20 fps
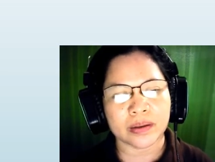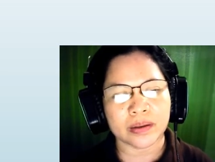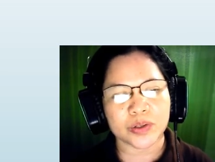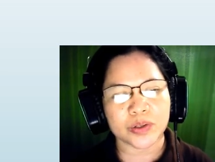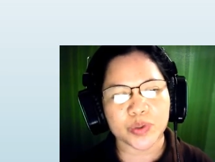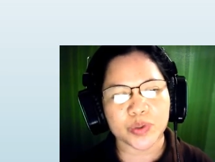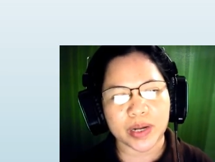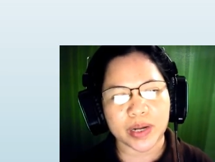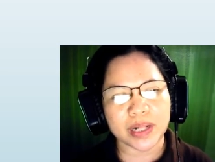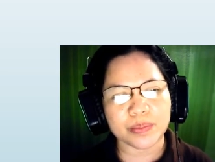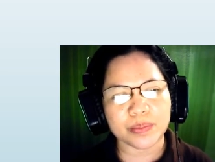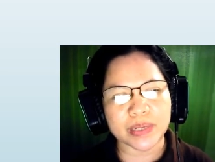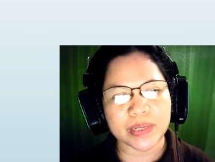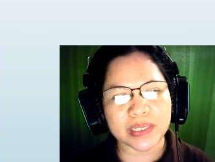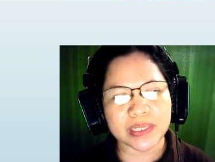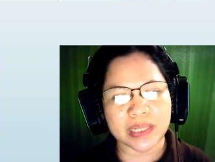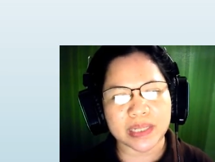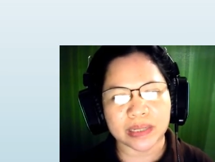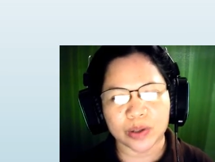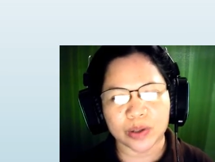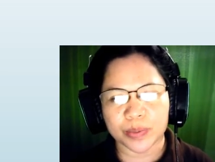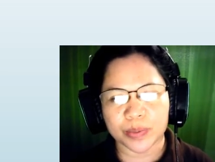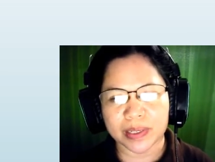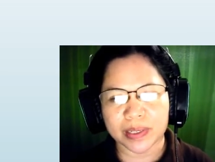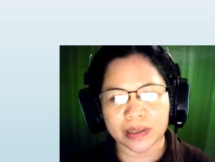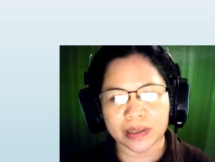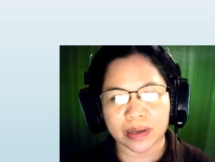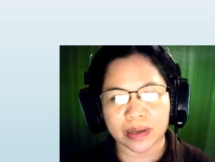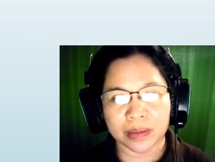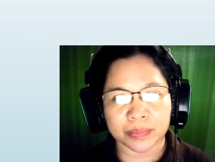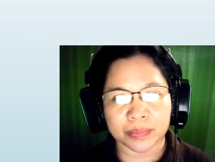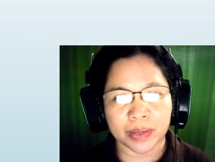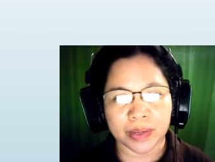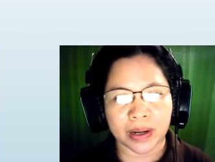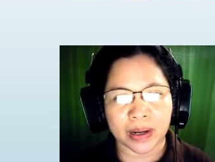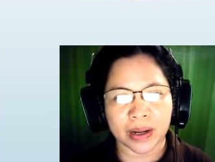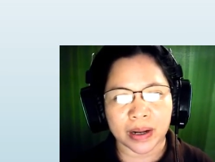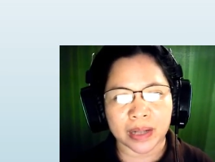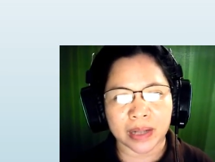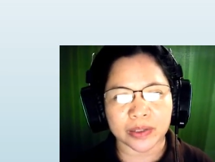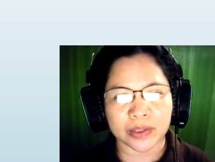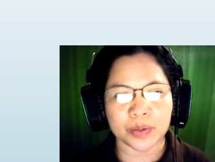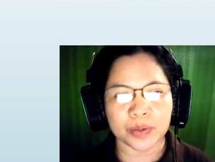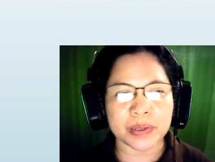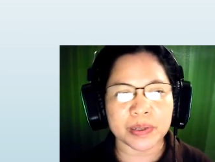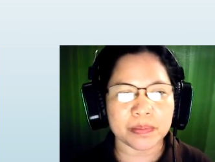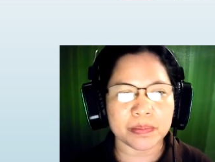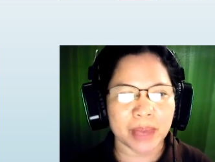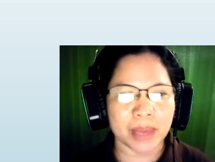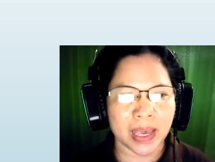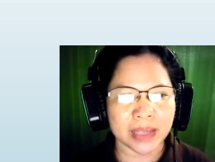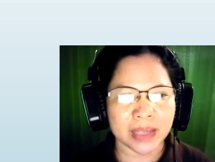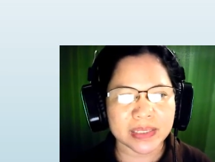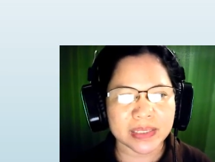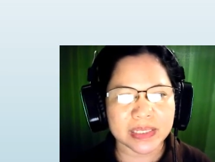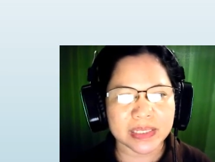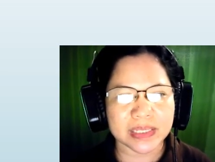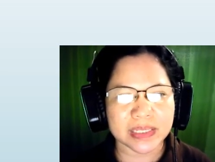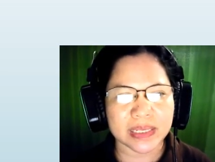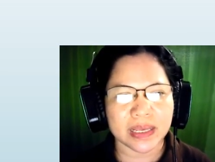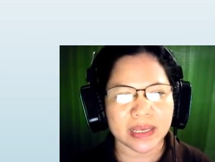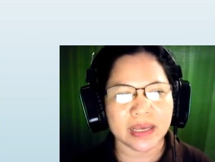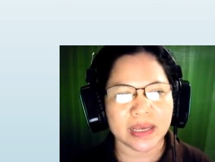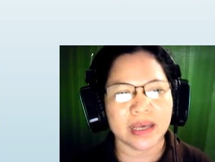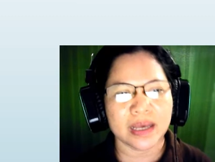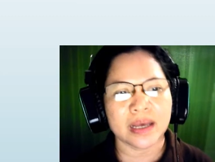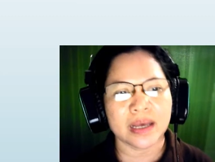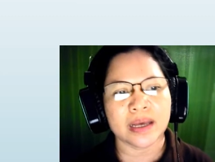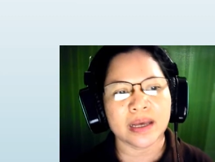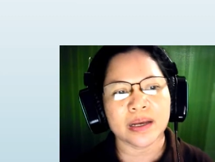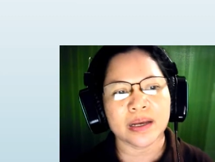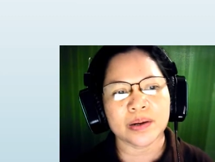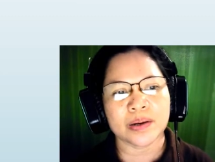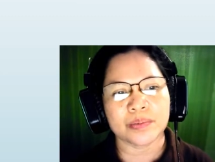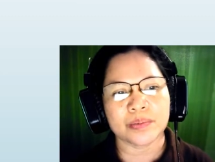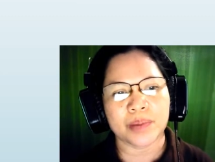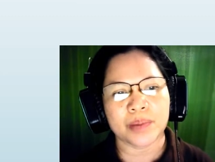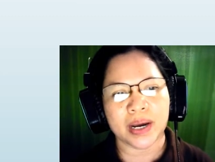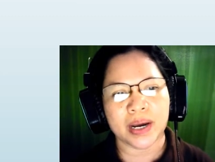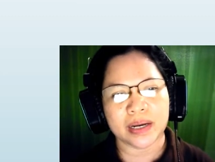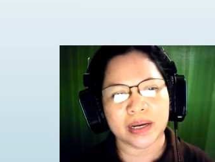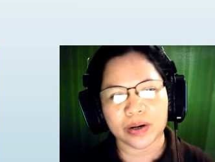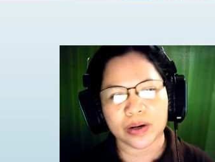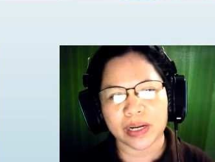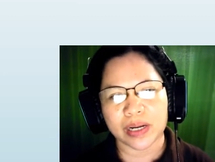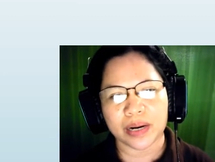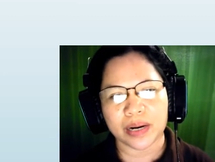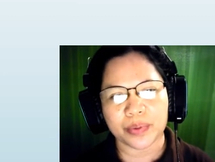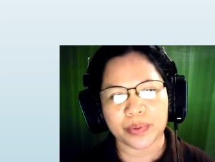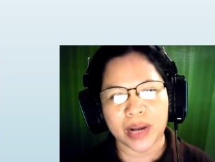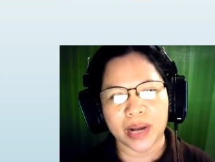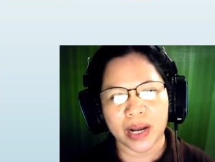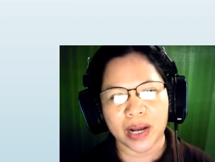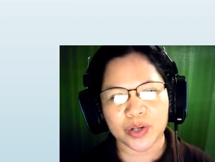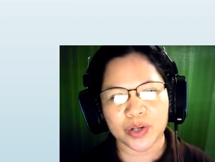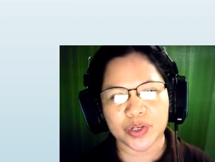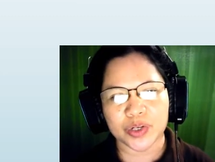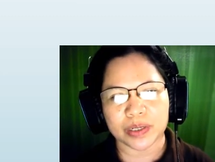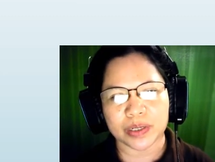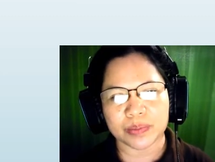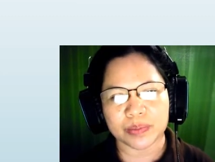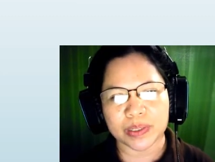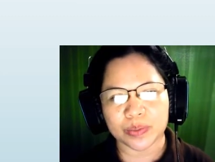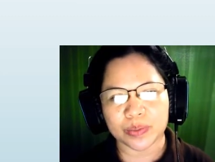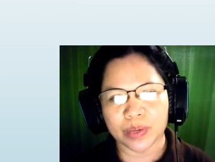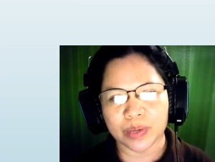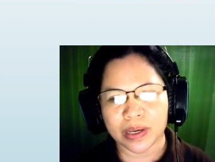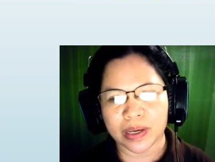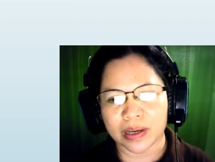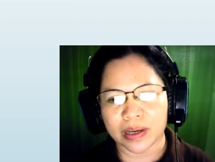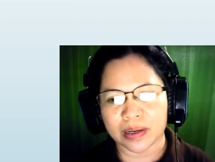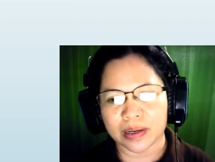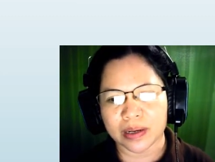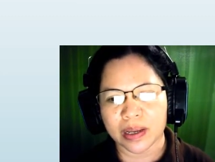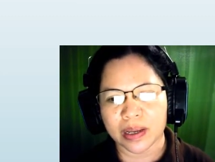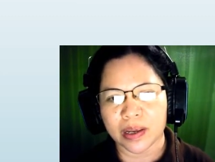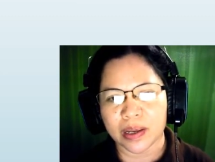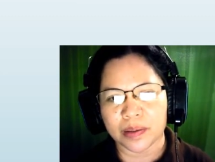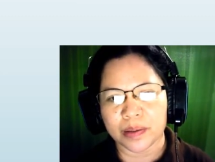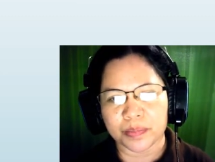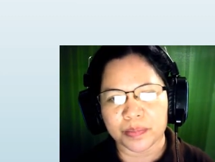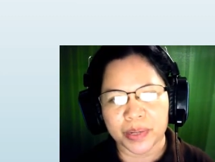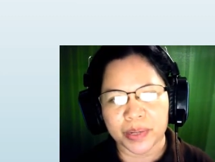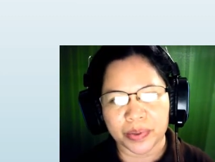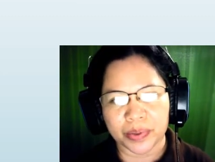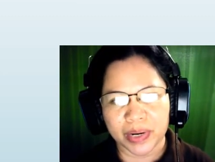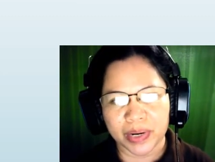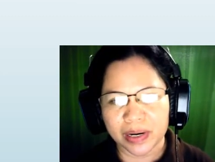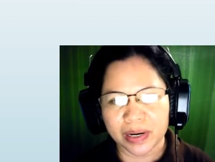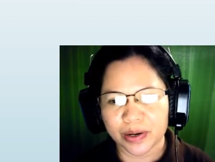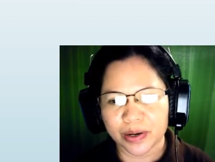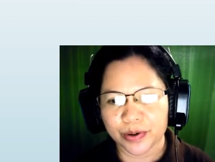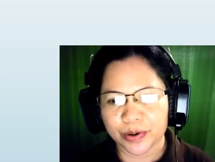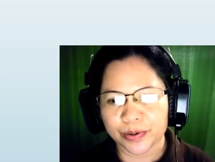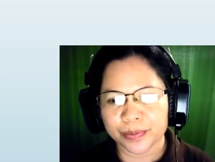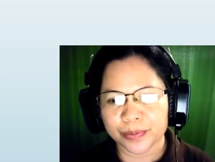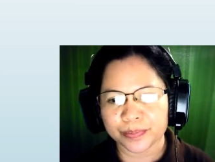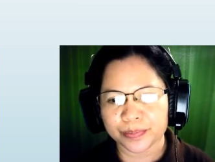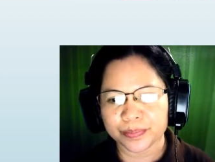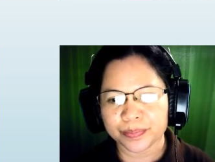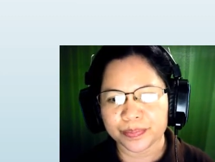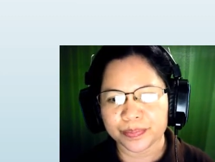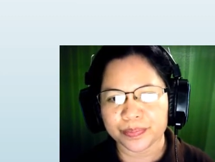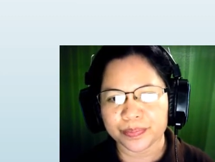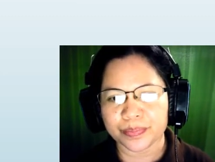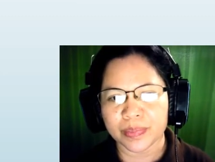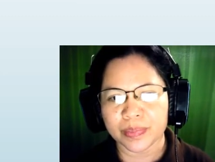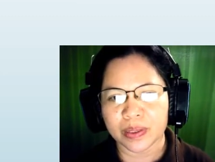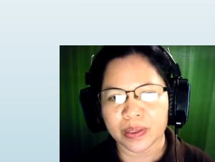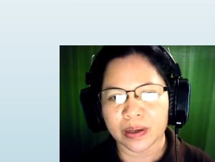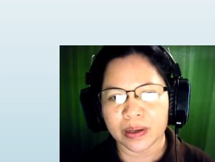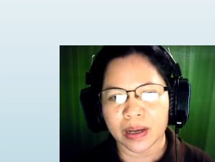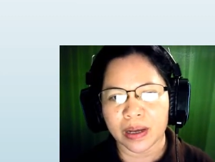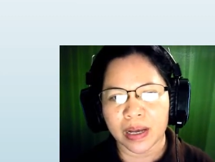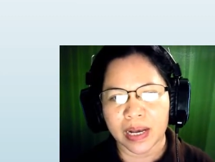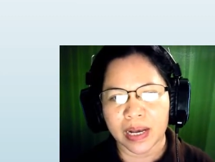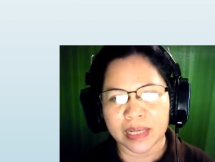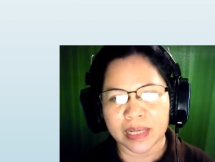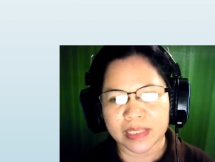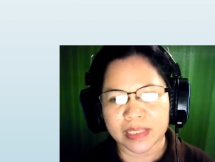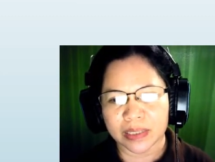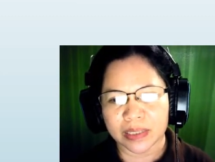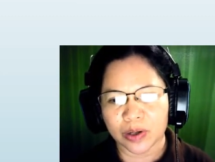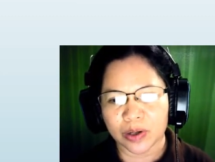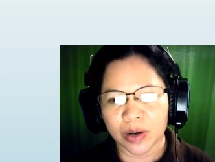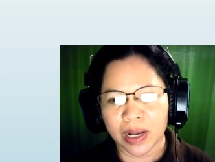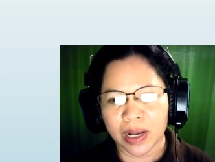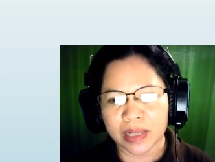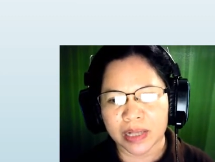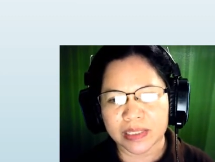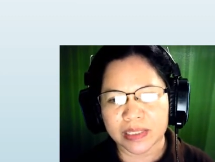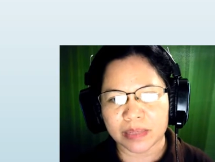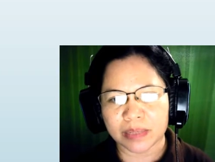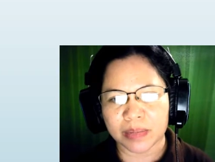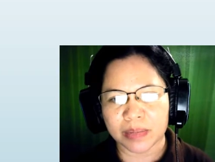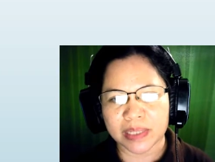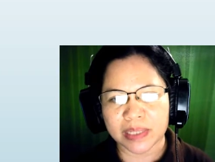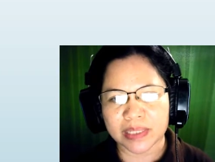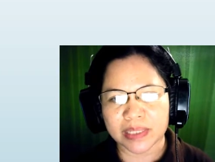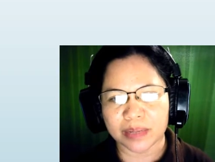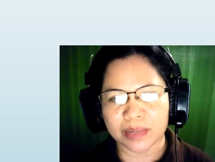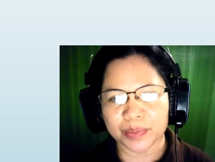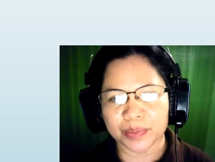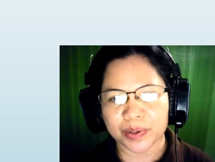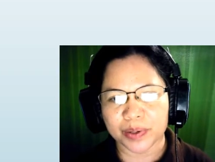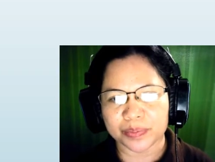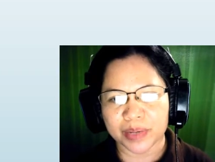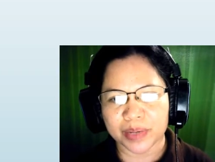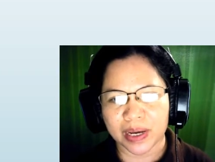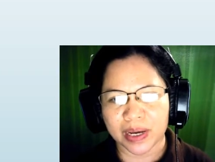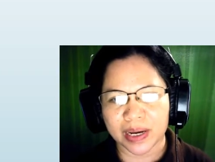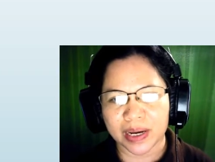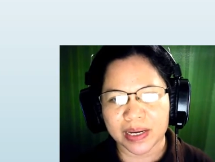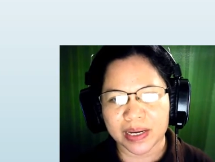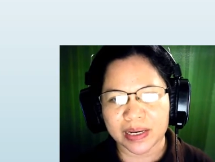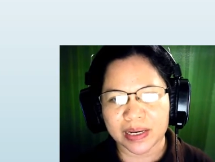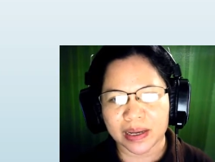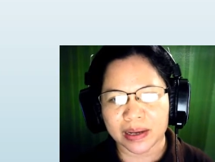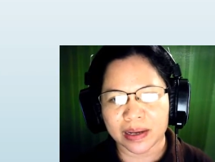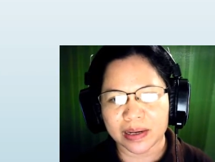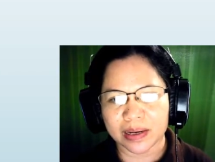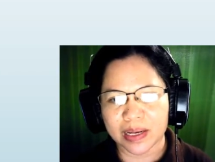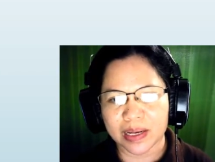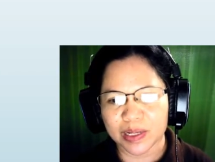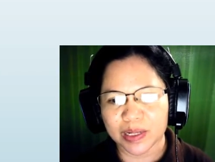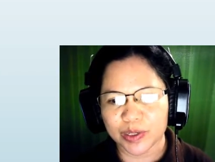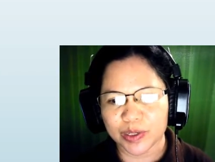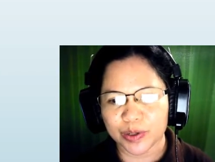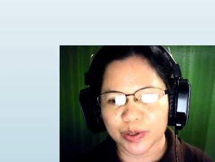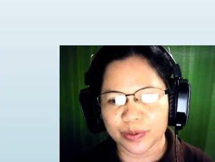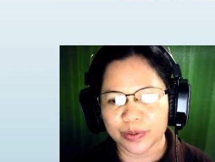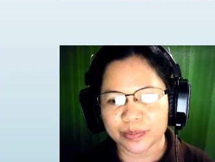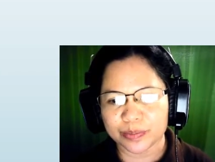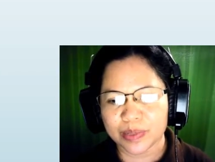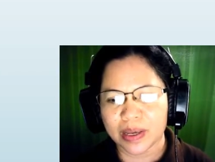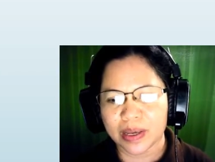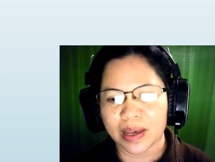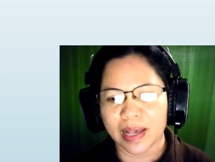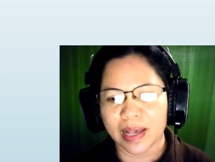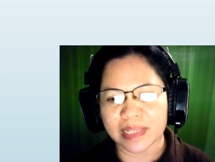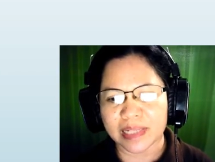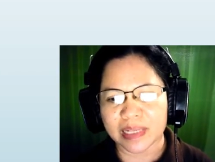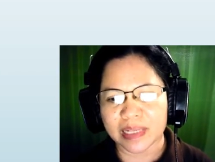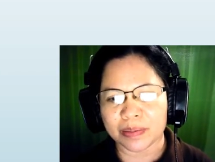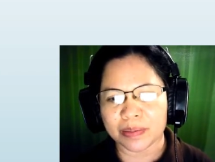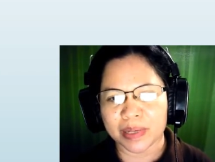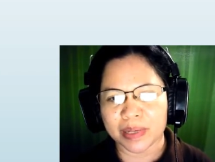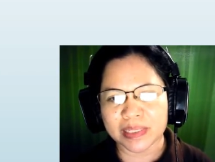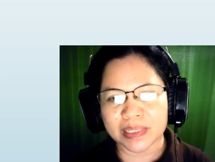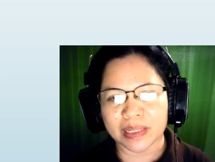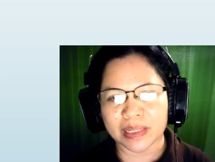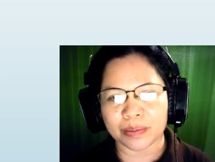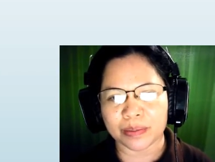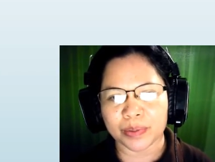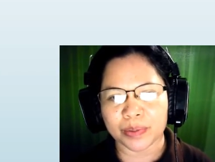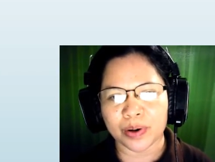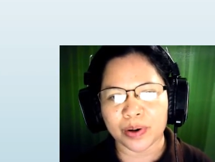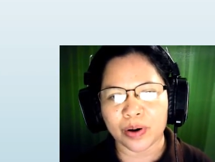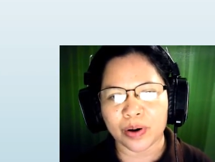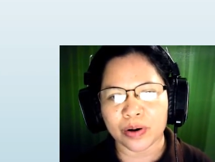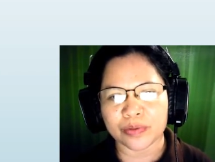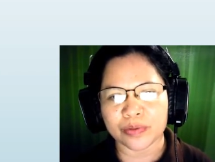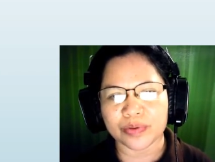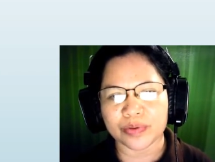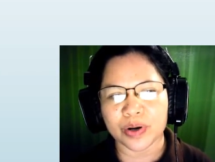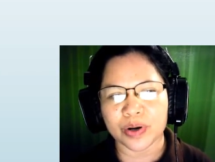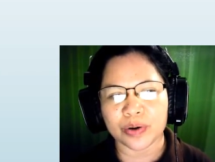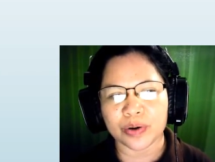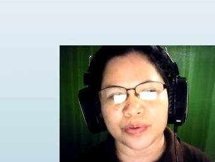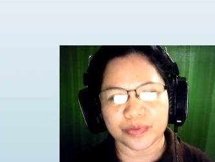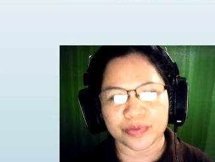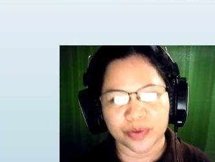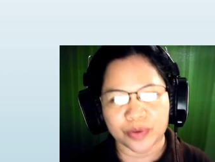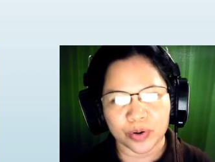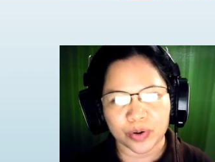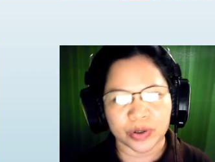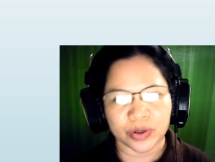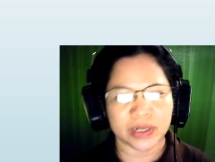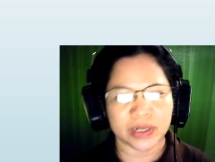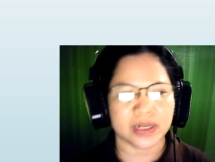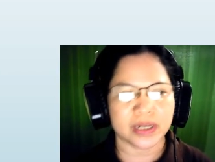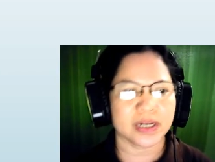12 is the atomic mass by nuclear reaction between beryllium has a mass number of 9 and helium has a mass number of 4.